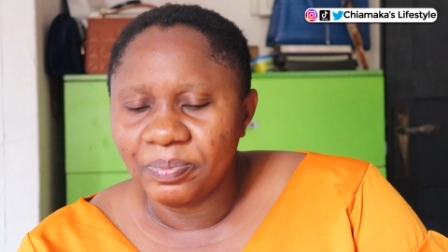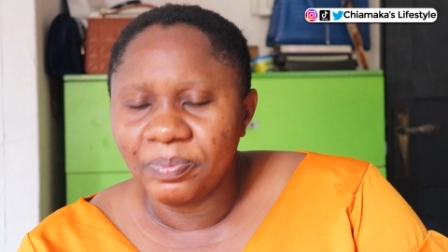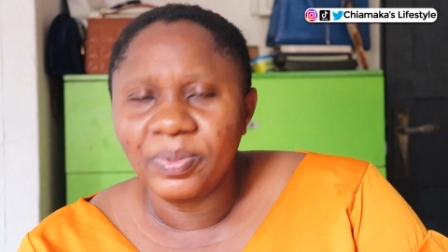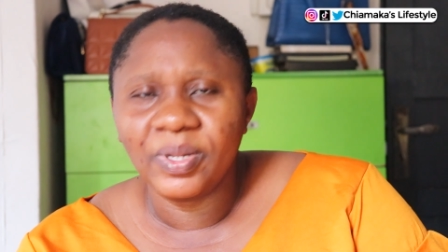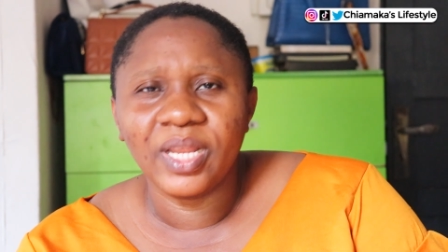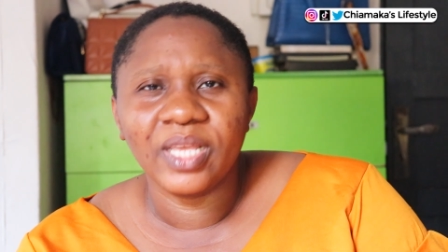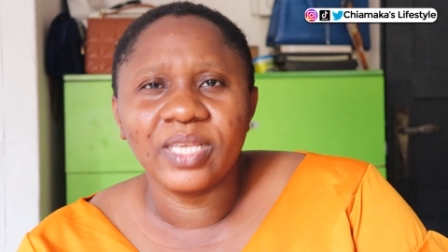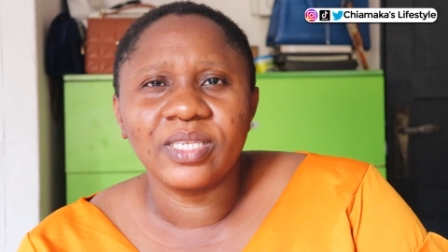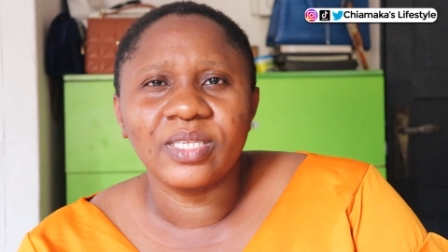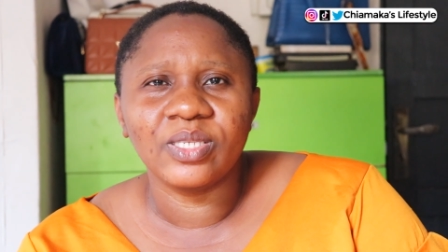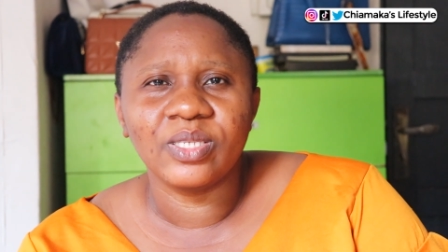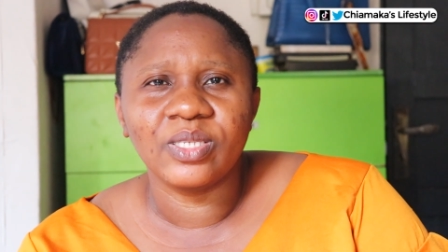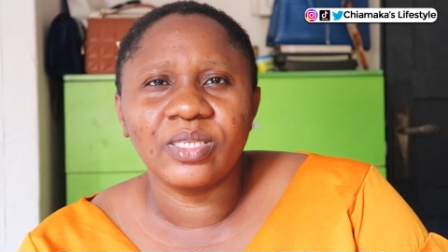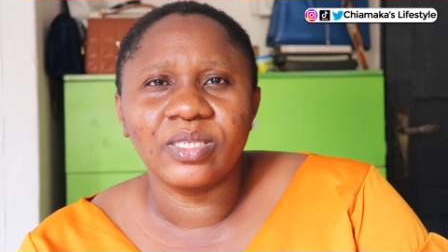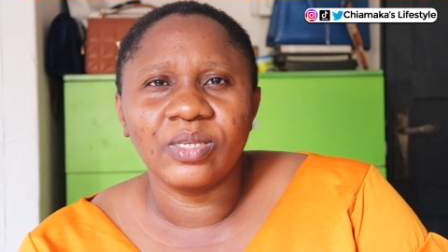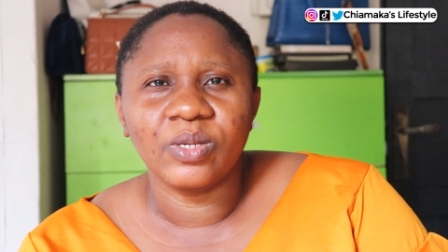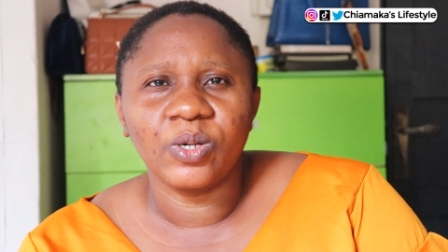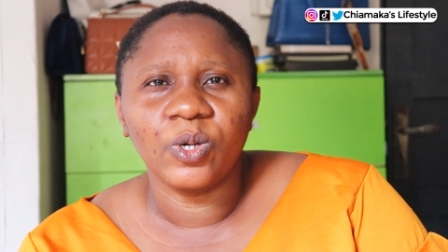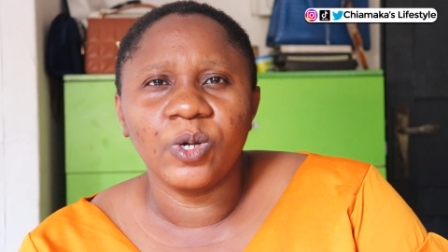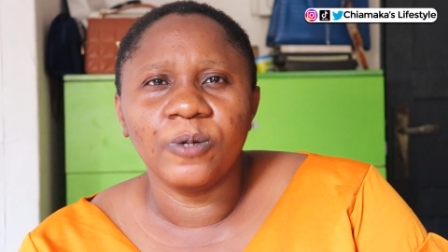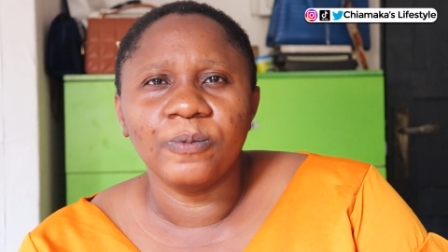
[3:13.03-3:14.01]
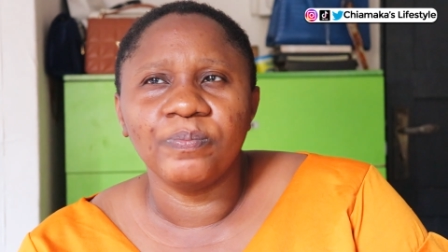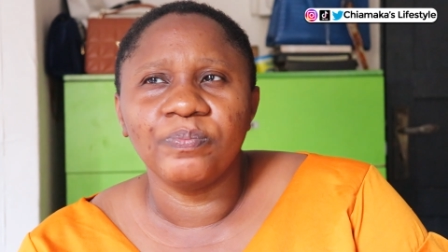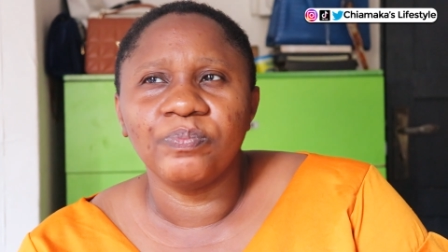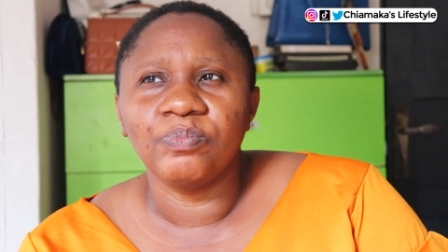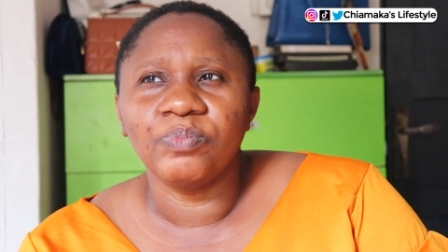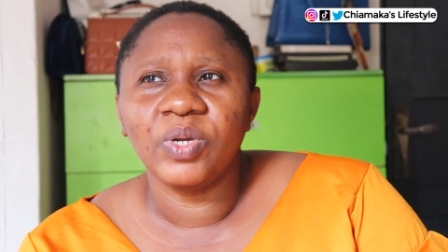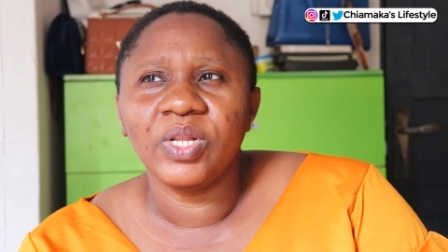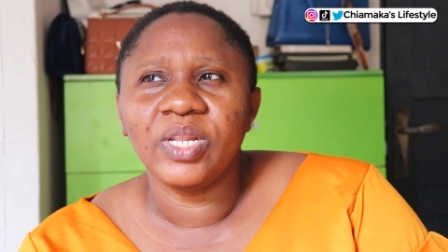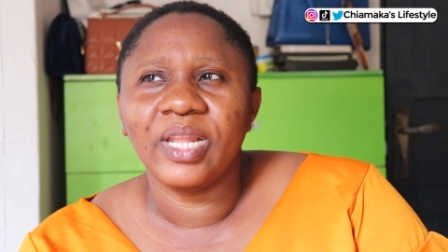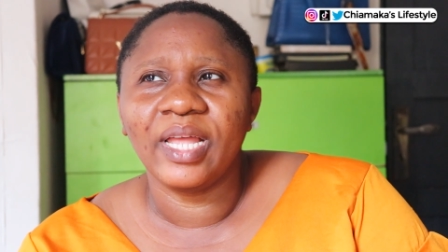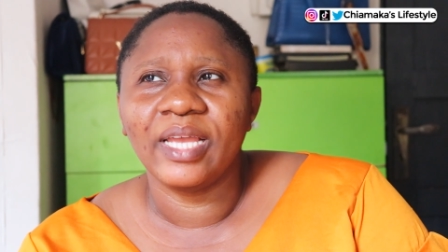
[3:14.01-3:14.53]
place on,
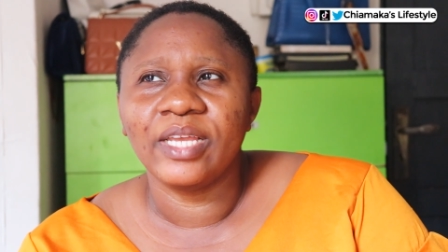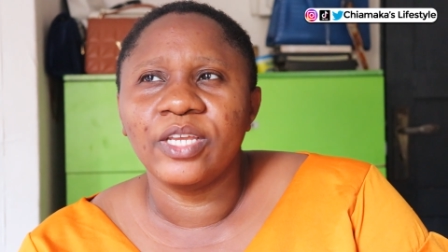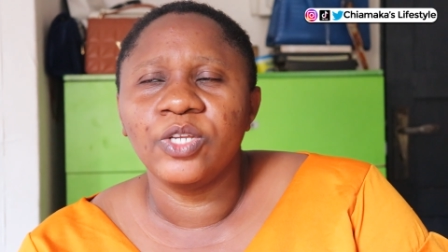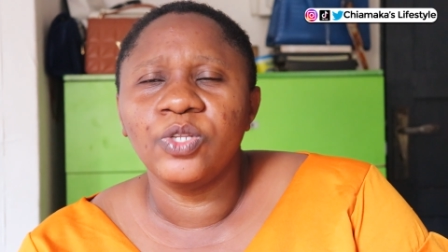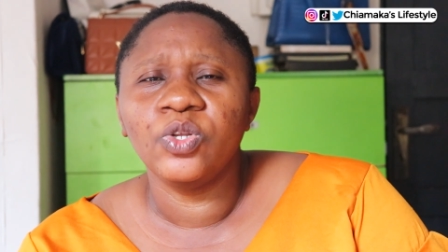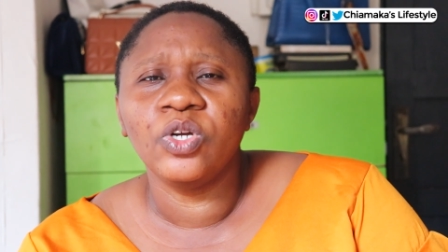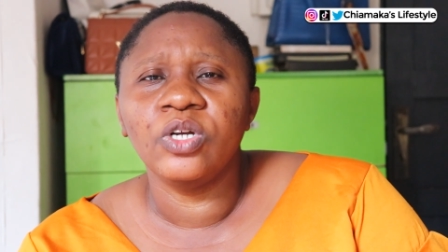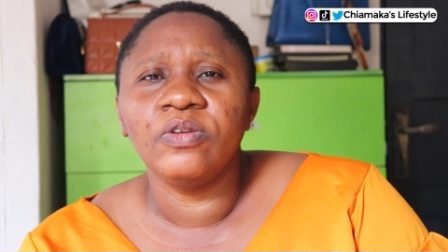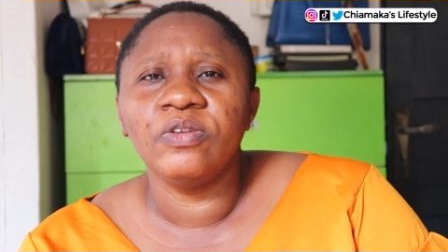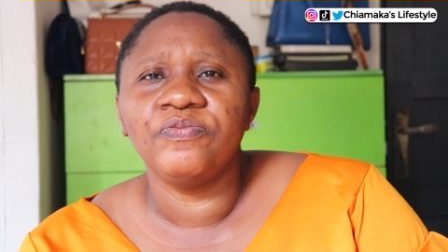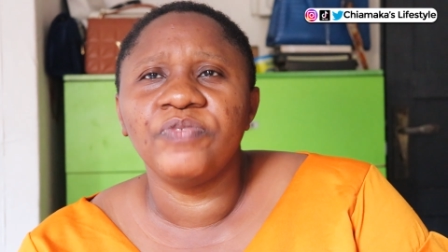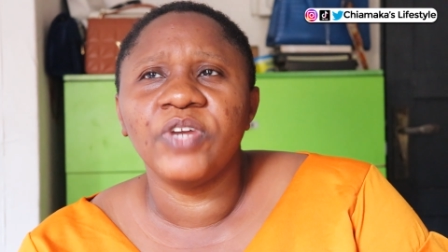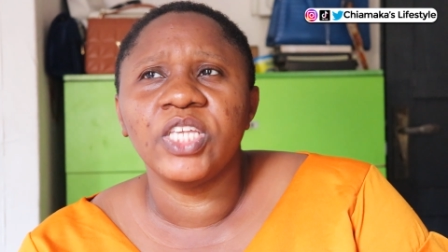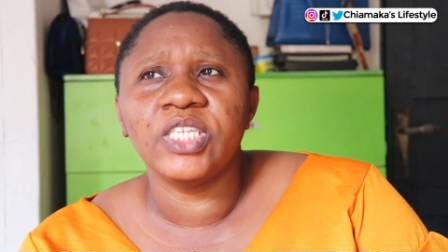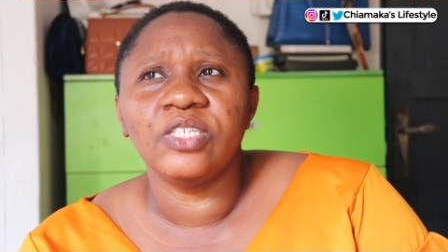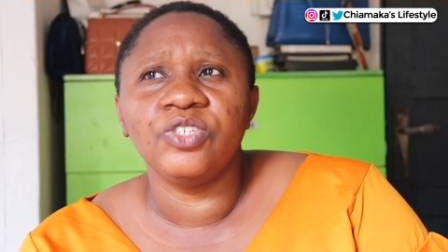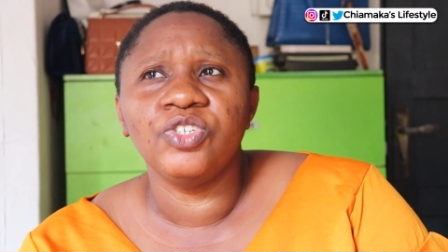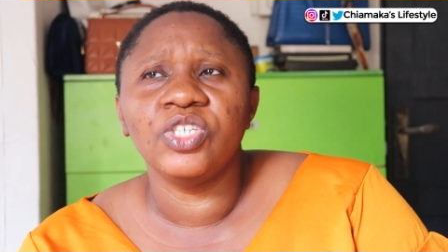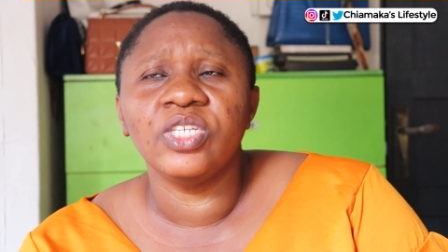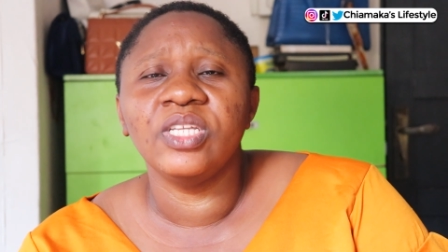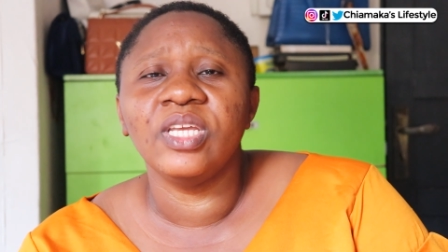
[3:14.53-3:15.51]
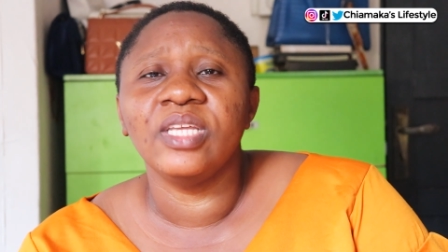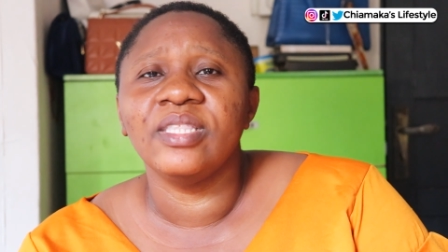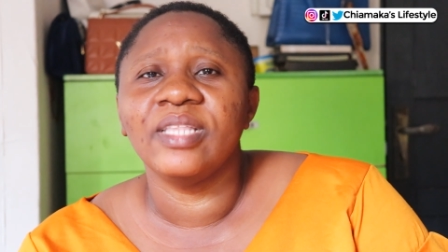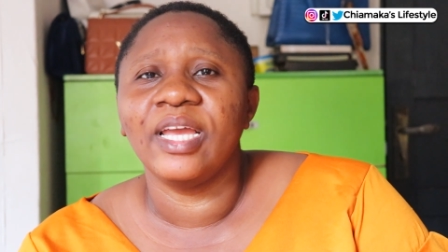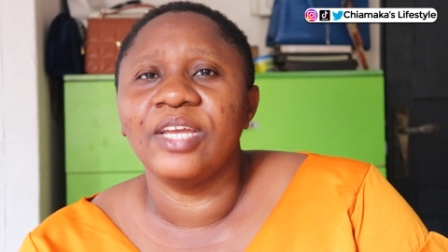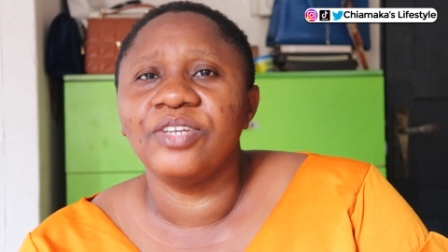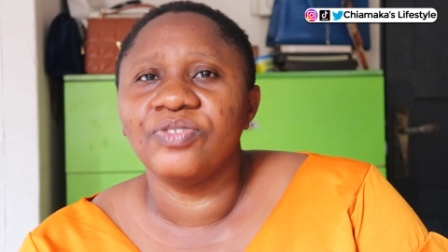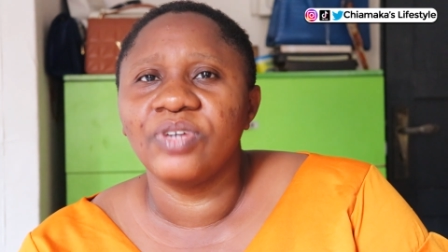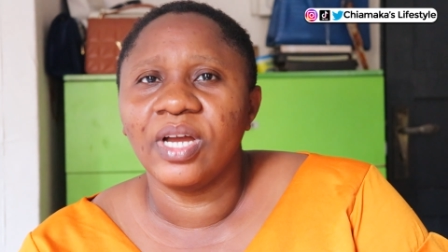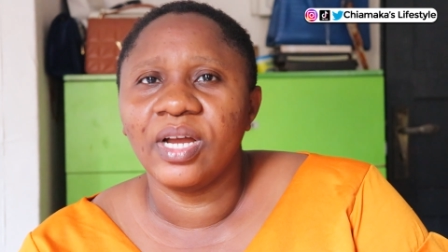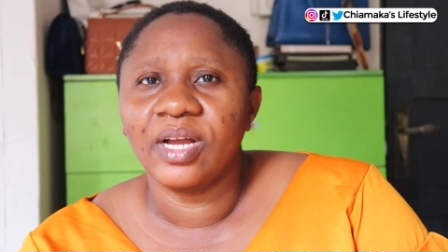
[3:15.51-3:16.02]
more like, you know, if you're using a
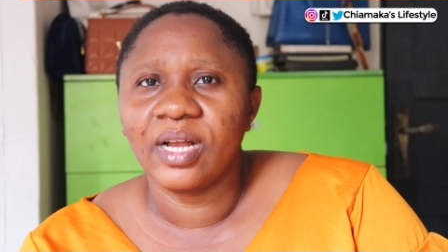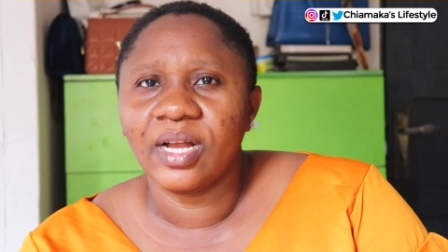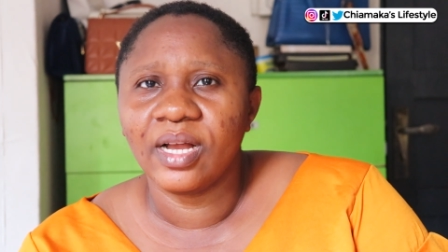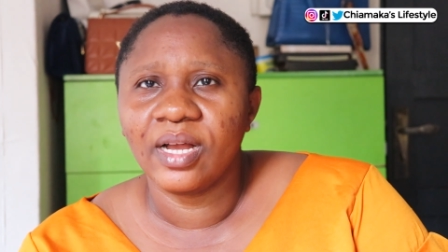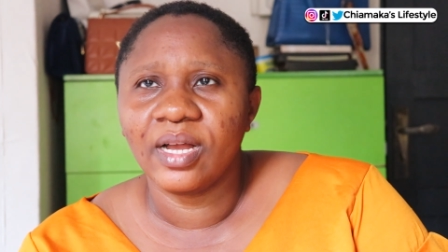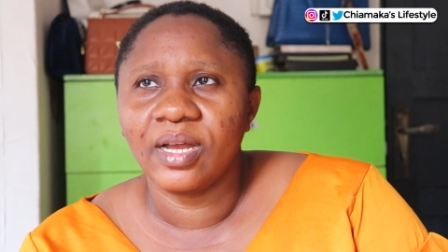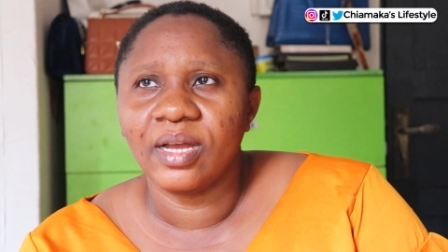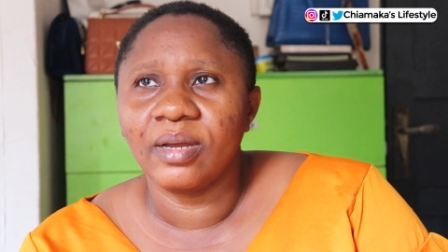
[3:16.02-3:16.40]
Naira